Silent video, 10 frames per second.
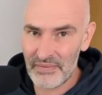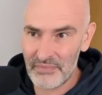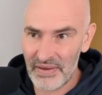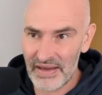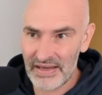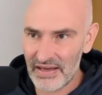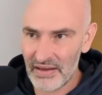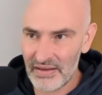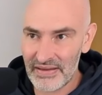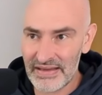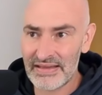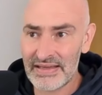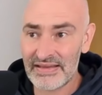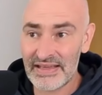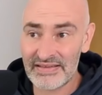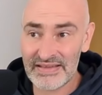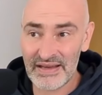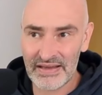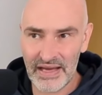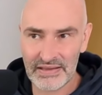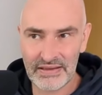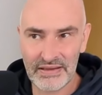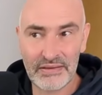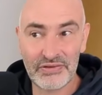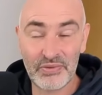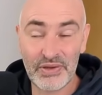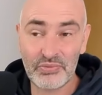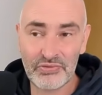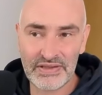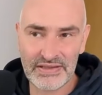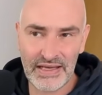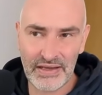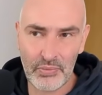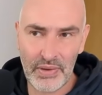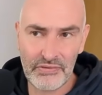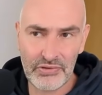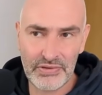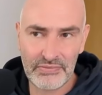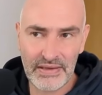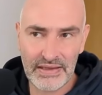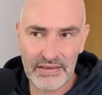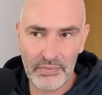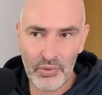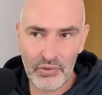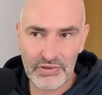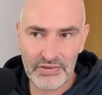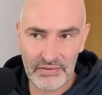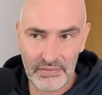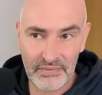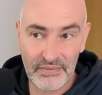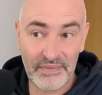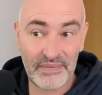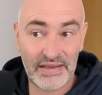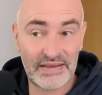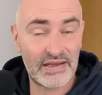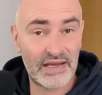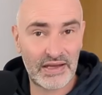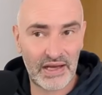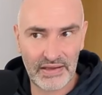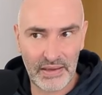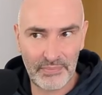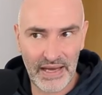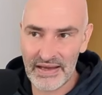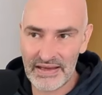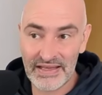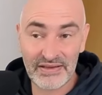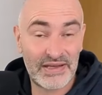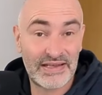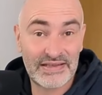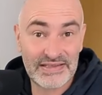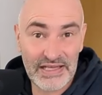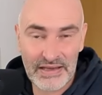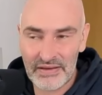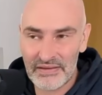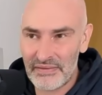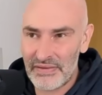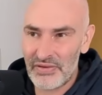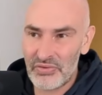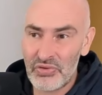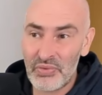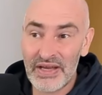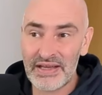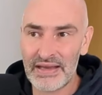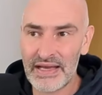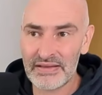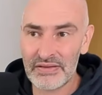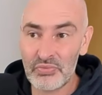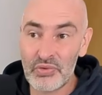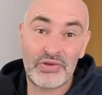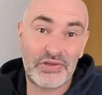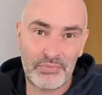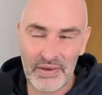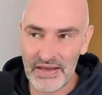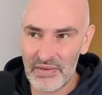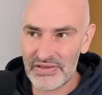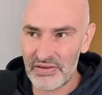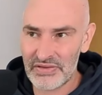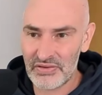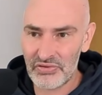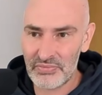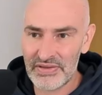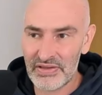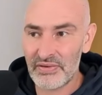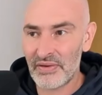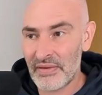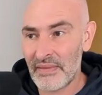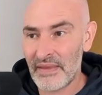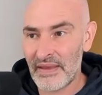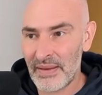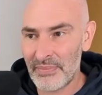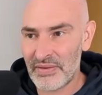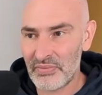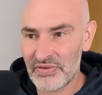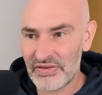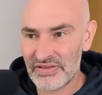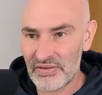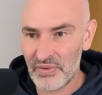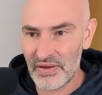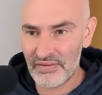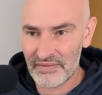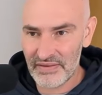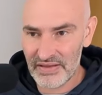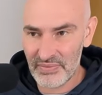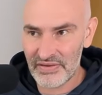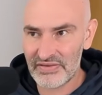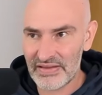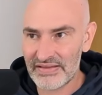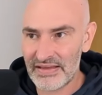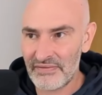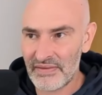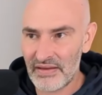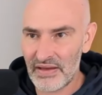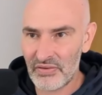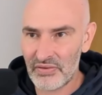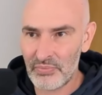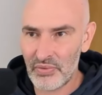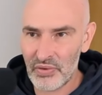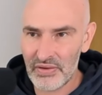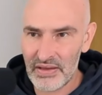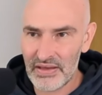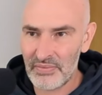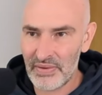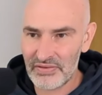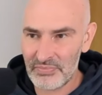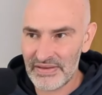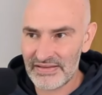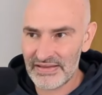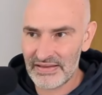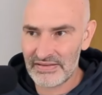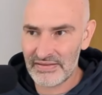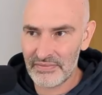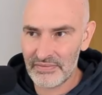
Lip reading: But here, he did kingside castling, so he moved his king away from defending the pawns. His knight can't come back, and neither can his king, so sure, he connected the rooks, but now he's going to lose material. I played rook to c1, he went to d7, I took the pawn, he went to b6.